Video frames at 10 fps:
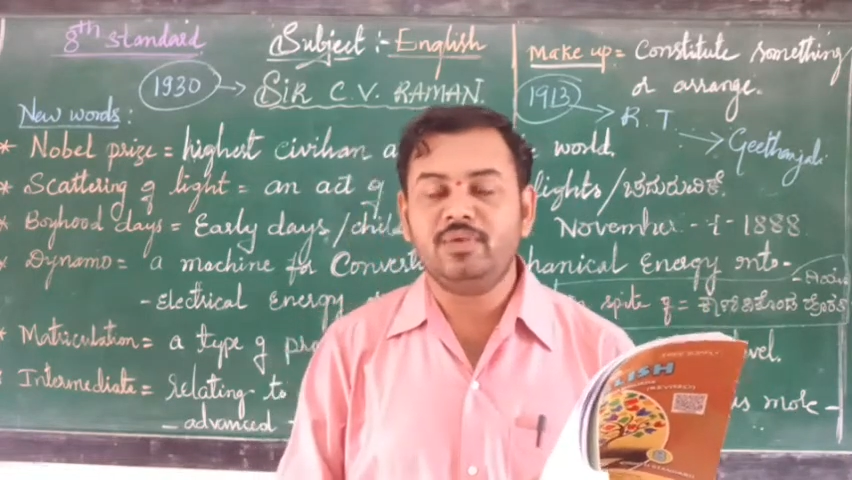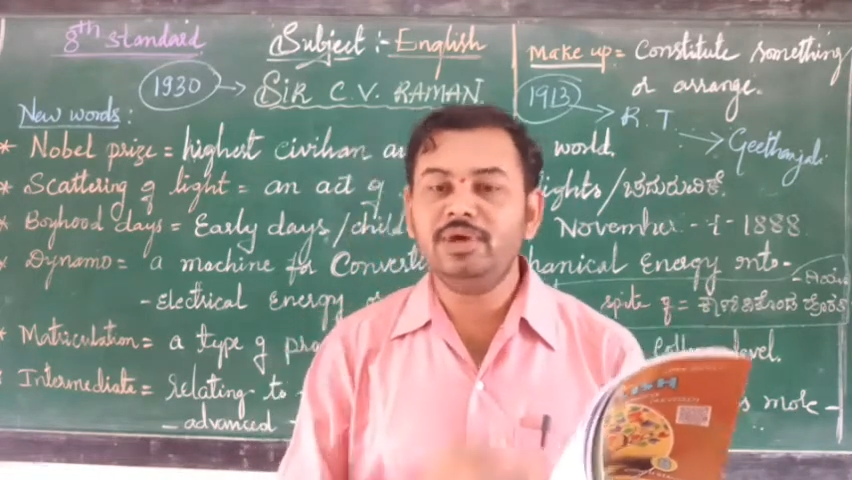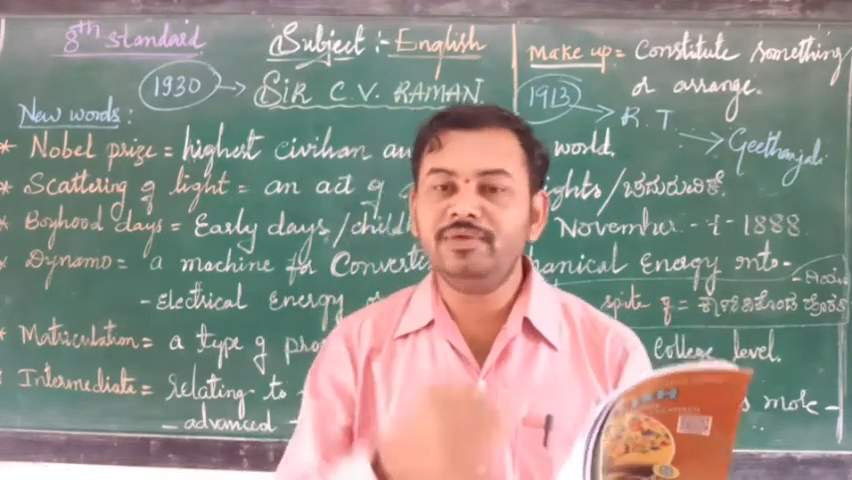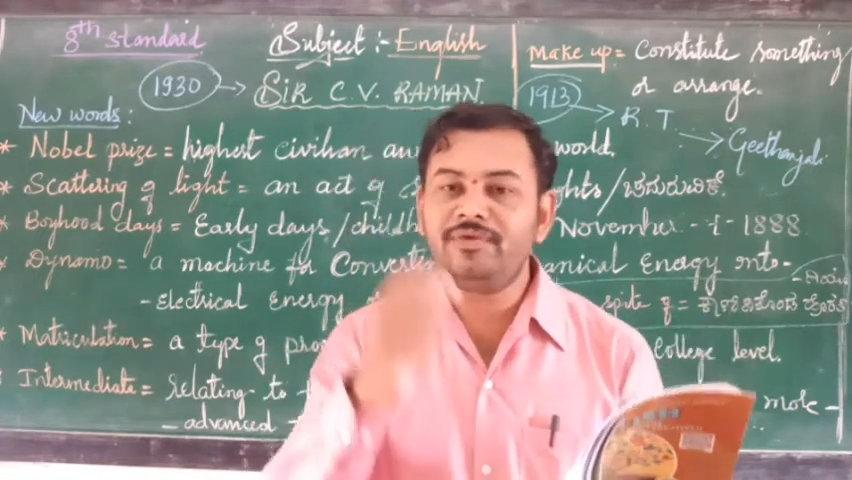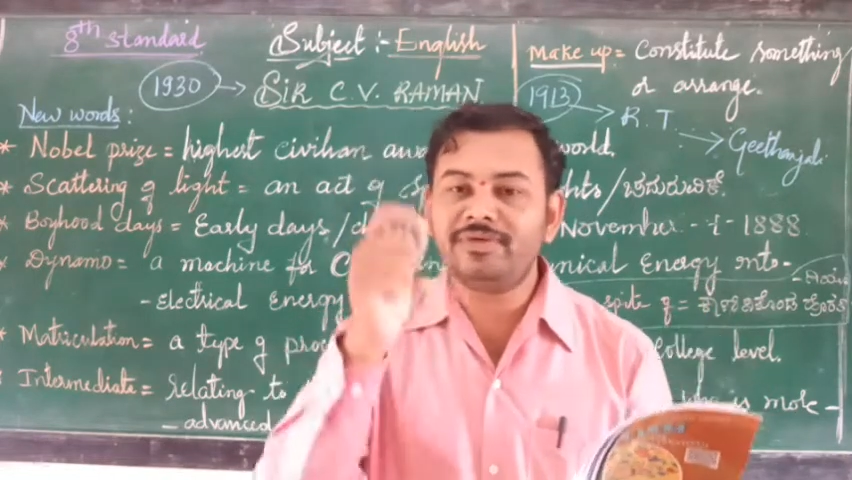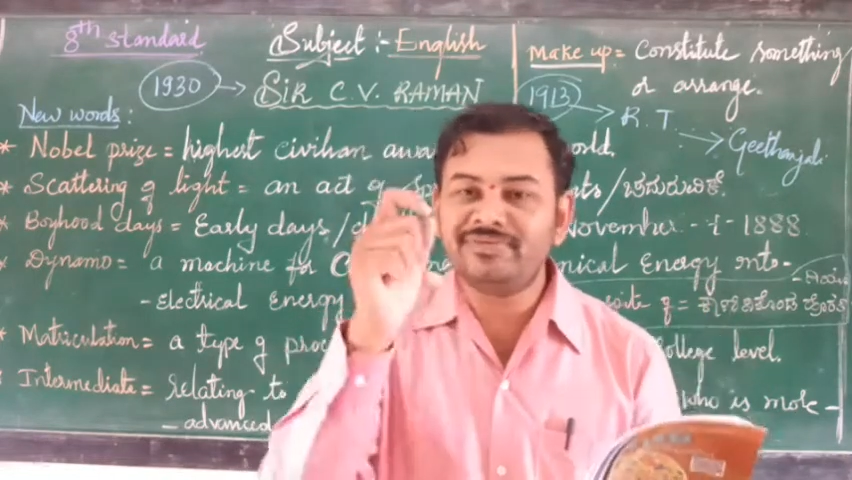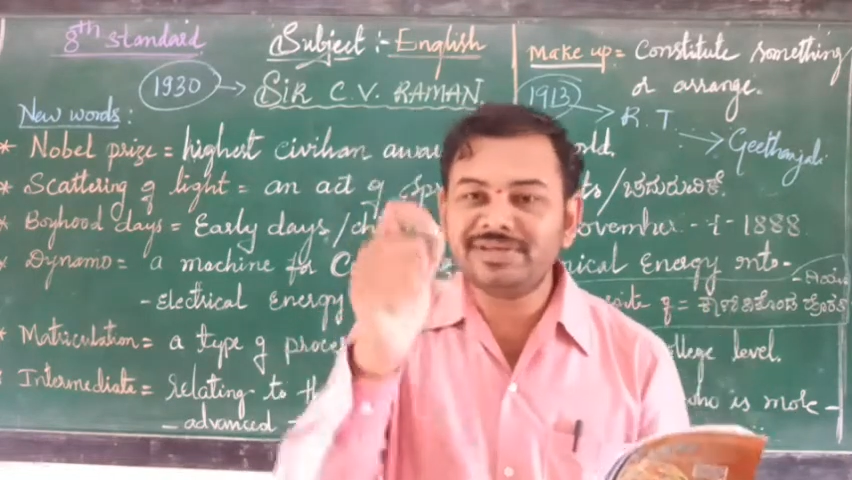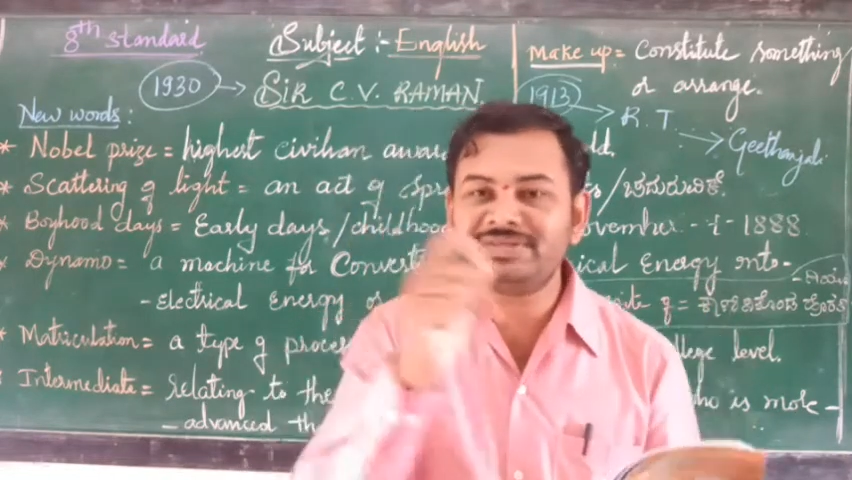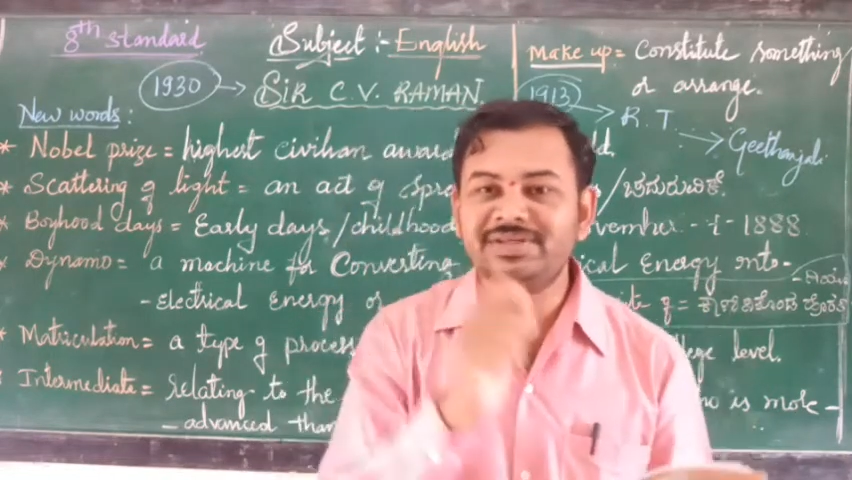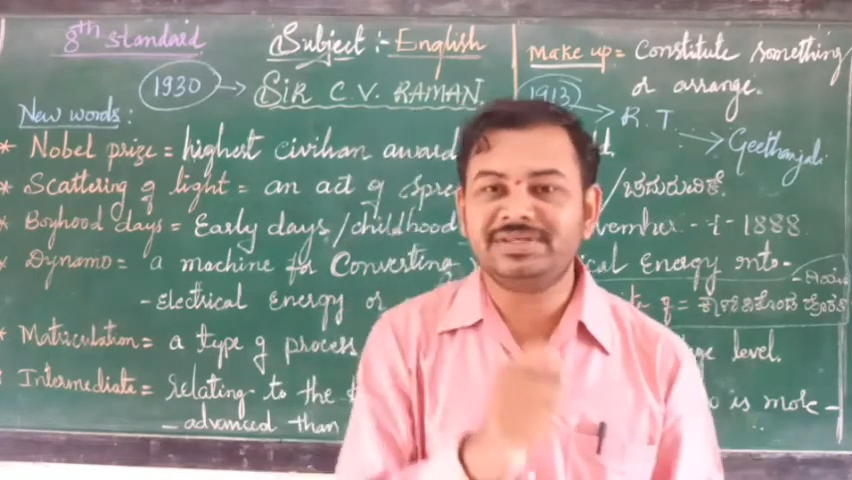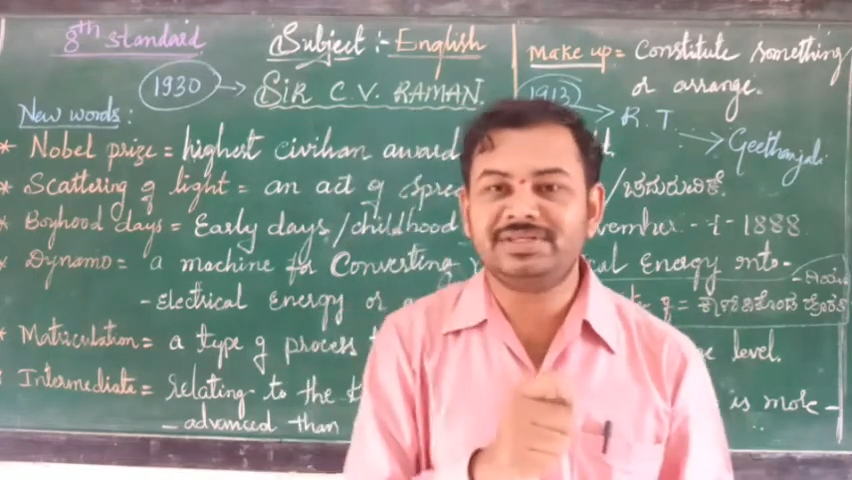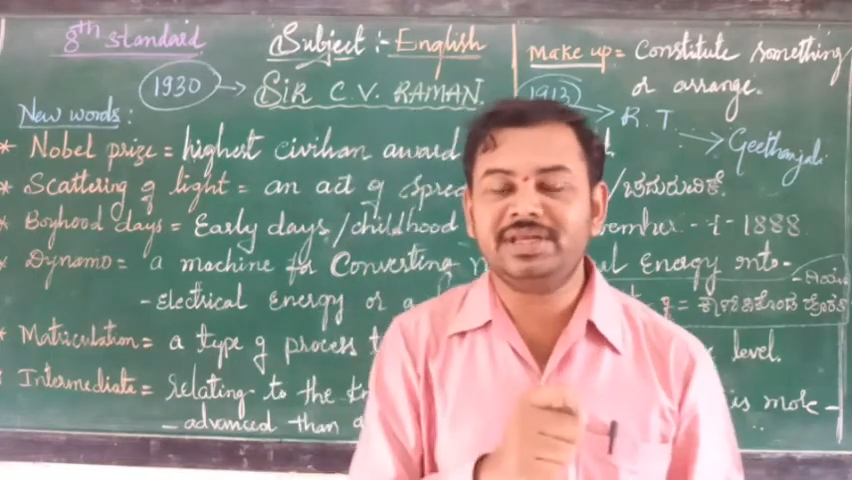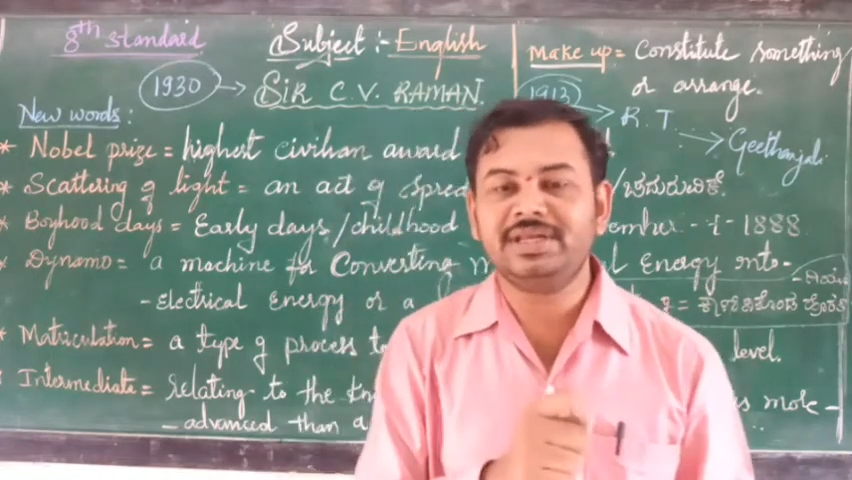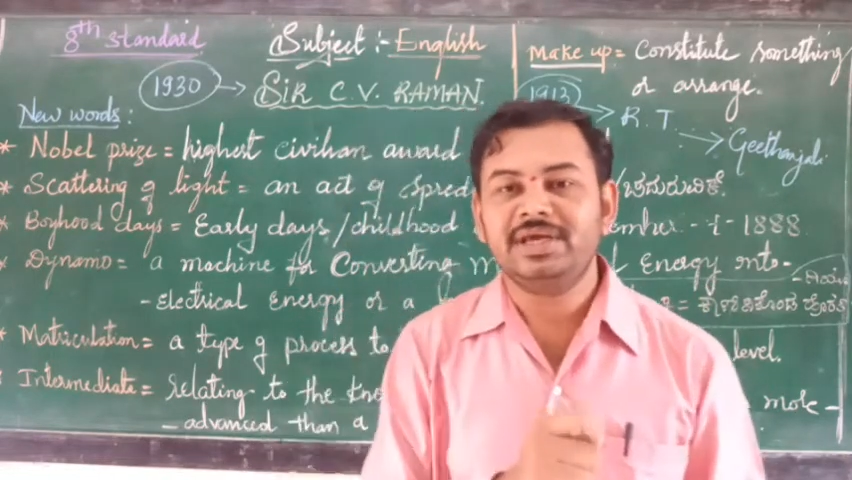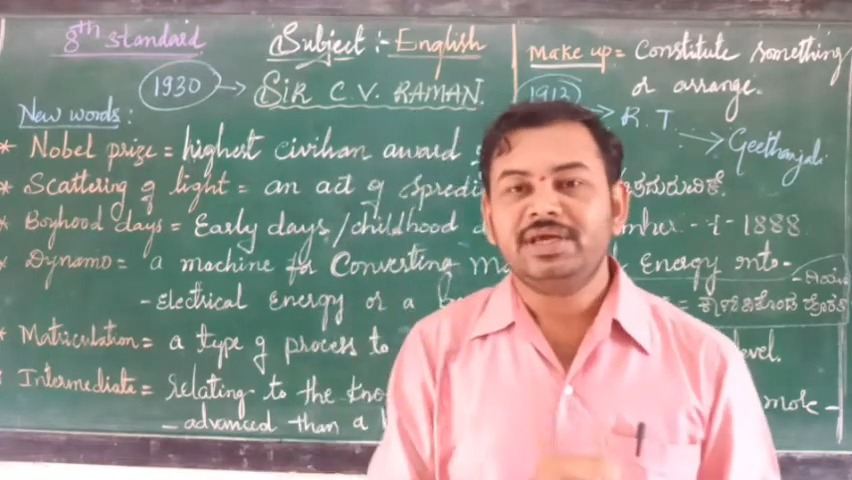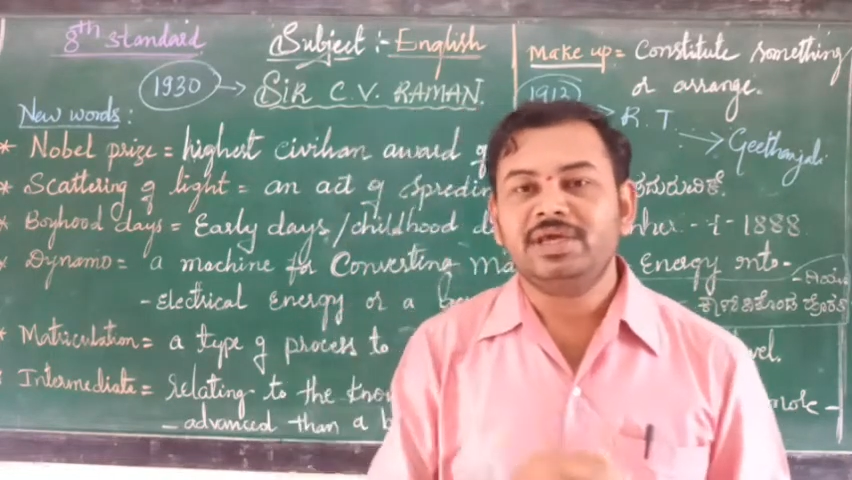Only for this reason